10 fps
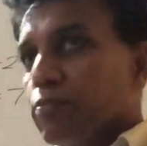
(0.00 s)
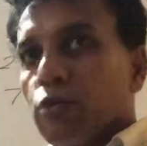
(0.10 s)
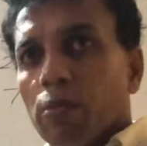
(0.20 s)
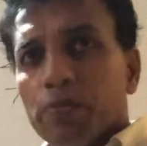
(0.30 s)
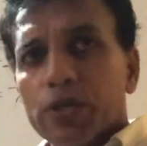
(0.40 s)

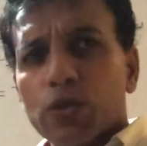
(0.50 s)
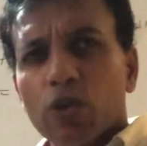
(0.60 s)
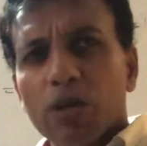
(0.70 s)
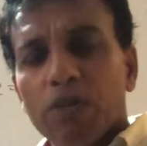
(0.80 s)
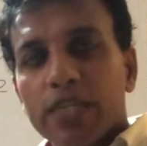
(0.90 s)
proper
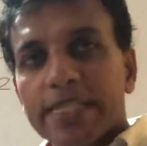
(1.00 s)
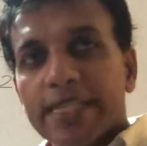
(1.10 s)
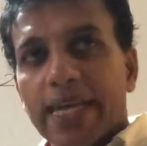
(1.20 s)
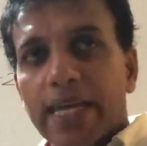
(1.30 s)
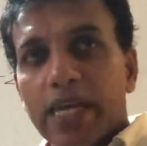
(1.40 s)
suitable
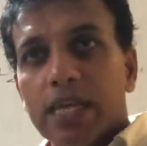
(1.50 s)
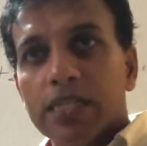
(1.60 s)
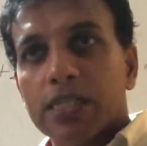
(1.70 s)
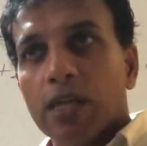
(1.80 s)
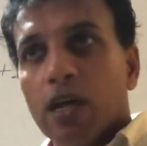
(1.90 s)

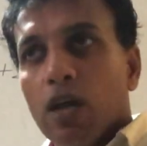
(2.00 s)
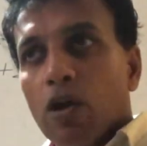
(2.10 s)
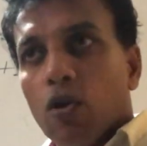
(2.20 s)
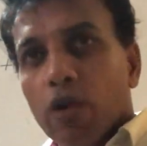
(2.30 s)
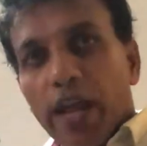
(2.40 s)
scales,
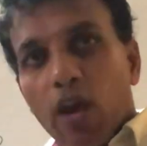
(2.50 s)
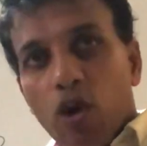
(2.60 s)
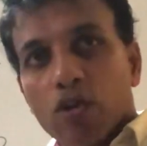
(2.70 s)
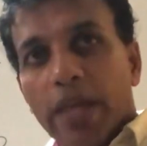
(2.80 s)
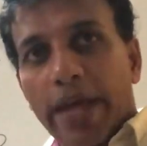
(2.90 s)
or
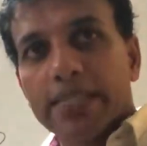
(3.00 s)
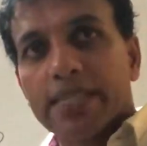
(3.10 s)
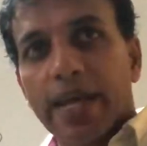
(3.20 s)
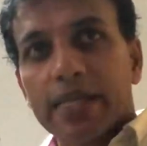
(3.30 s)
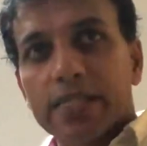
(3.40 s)
along the
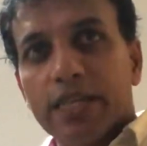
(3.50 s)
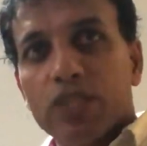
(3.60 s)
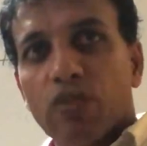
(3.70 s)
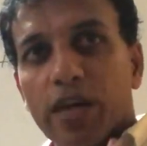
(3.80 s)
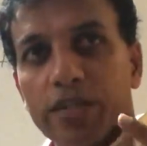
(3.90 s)
x-axis
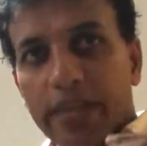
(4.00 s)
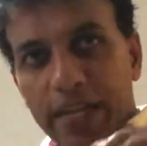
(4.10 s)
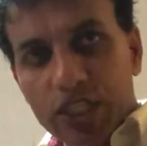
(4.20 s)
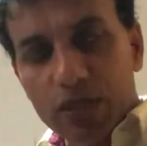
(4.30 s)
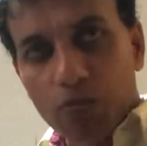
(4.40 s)

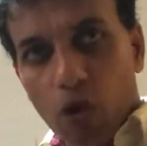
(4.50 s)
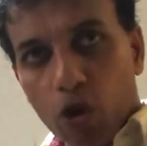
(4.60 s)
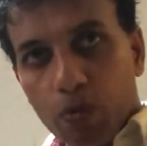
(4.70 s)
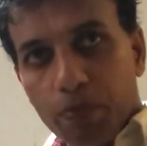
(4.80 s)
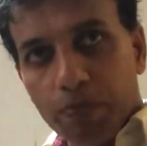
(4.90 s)
10
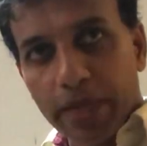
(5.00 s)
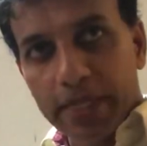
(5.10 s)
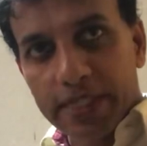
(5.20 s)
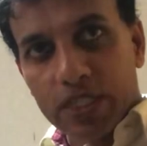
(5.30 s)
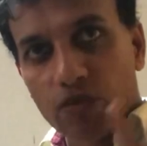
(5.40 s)
small
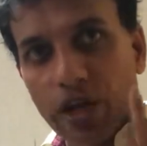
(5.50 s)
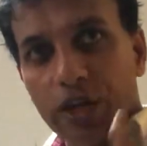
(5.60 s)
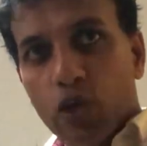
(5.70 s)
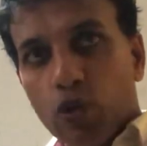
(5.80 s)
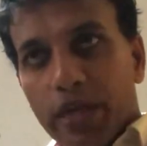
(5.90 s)
pieces 1
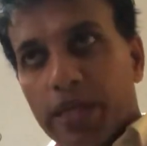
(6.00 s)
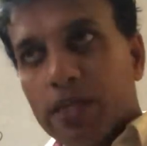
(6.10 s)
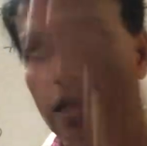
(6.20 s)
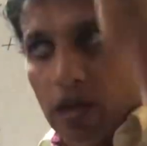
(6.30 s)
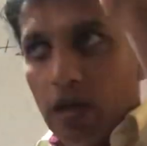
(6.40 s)
unit,
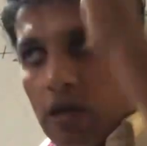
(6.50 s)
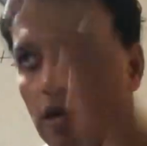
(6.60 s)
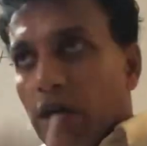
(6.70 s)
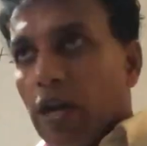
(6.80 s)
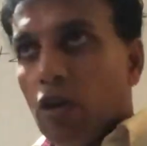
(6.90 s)

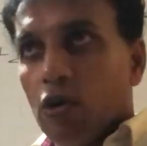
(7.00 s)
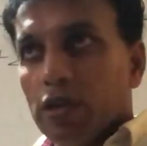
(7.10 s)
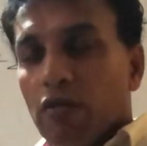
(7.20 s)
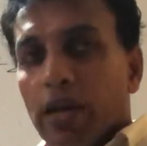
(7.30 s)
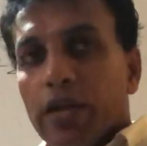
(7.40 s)
along
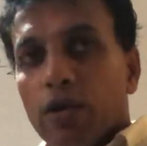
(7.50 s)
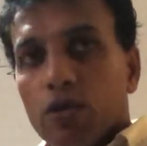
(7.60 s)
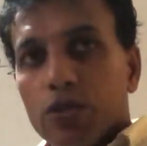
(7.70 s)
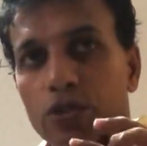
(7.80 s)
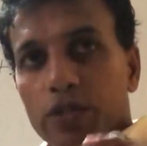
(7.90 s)
the y
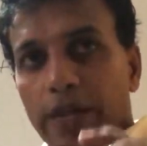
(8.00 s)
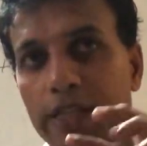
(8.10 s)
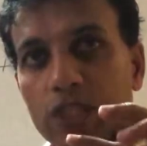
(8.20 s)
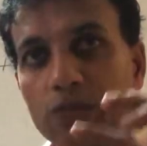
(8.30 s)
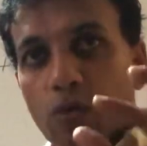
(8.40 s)
also
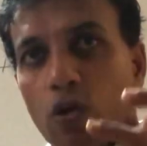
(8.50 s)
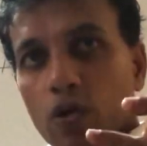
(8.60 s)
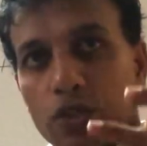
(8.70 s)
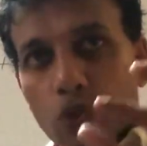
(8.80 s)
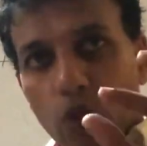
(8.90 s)
10
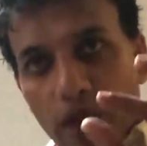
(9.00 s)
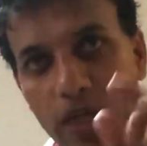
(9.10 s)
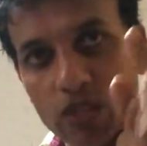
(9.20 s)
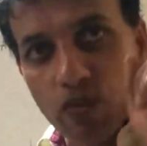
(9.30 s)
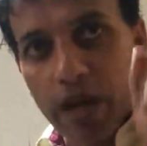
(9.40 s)
small
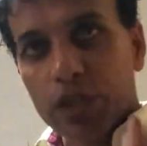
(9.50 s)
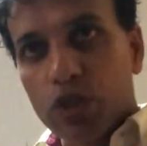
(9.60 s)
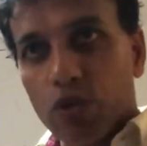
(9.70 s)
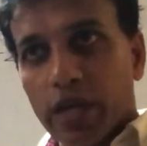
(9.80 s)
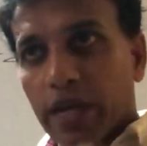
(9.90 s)
squares 1
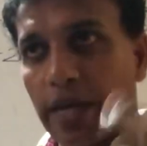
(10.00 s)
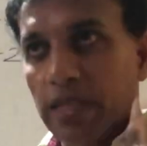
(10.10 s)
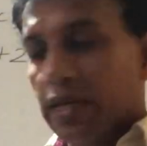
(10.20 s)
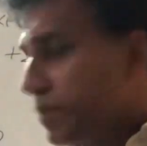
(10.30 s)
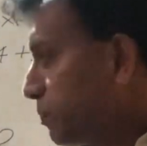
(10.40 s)
unit, like
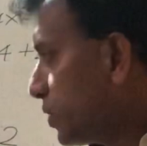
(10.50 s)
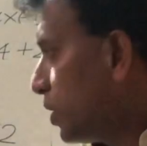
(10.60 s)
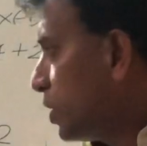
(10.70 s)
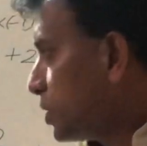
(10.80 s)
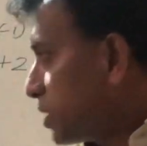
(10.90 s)
that.
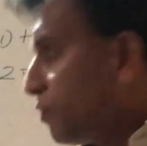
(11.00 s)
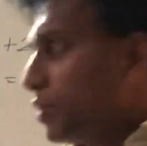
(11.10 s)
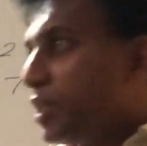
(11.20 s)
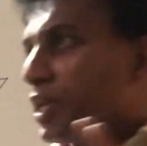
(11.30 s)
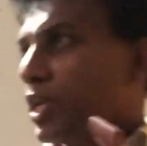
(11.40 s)
So
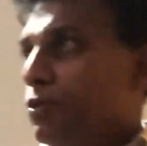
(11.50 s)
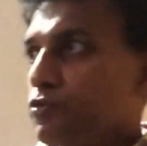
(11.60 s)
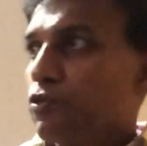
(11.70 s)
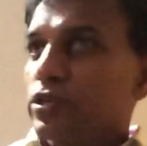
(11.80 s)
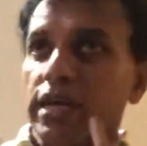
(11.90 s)
everything used
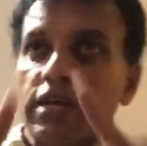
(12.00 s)
for take a